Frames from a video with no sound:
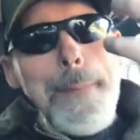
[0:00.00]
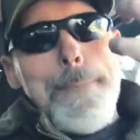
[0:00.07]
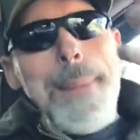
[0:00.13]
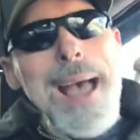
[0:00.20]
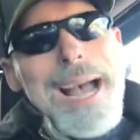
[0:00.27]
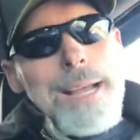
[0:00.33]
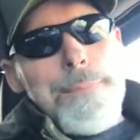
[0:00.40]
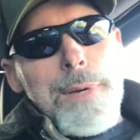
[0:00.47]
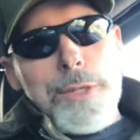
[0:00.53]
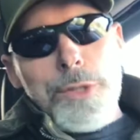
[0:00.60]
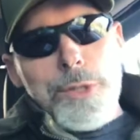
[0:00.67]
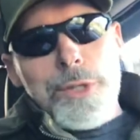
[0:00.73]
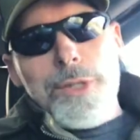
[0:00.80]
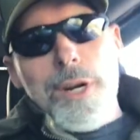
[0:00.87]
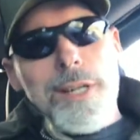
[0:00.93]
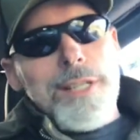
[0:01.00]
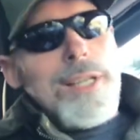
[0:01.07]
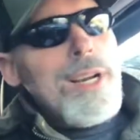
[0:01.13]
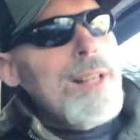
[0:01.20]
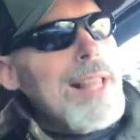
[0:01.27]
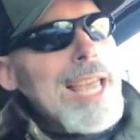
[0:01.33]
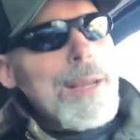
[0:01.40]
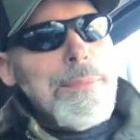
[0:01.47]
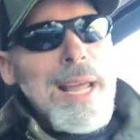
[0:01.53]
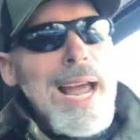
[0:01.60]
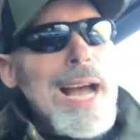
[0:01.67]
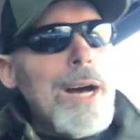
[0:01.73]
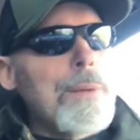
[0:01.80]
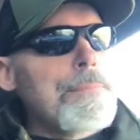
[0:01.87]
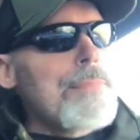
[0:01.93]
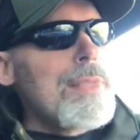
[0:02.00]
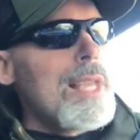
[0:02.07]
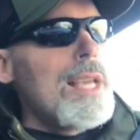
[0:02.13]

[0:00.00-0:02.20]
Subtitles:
back muscles start to clamp down,